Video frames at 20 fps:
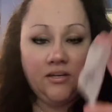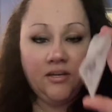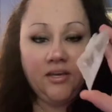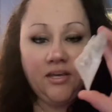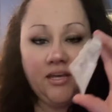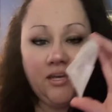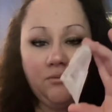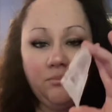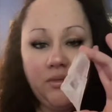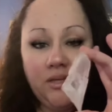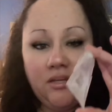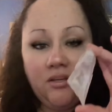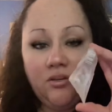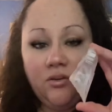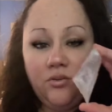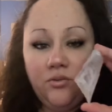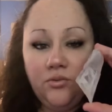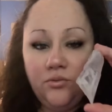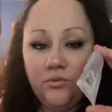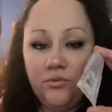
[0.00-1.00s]
can be
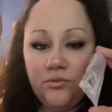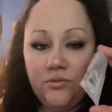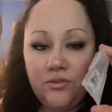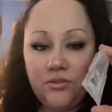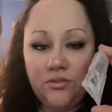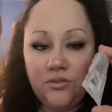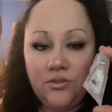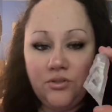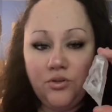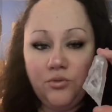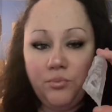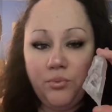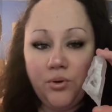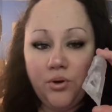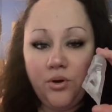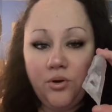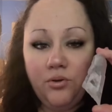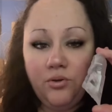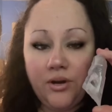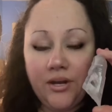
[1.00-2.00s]
used to
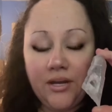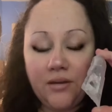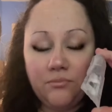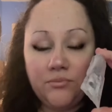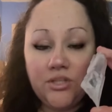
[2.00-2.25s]
program,